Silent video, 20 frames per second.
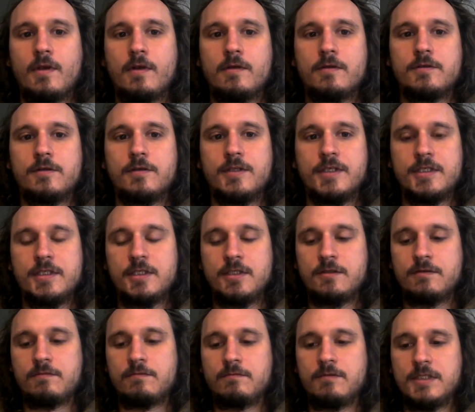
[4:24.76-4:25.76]
So this
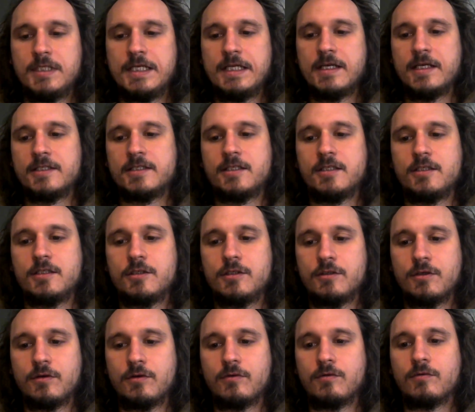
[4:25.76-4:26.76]
is leading us
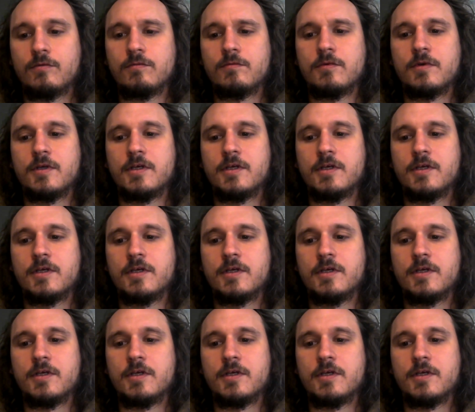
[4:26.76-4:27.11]
into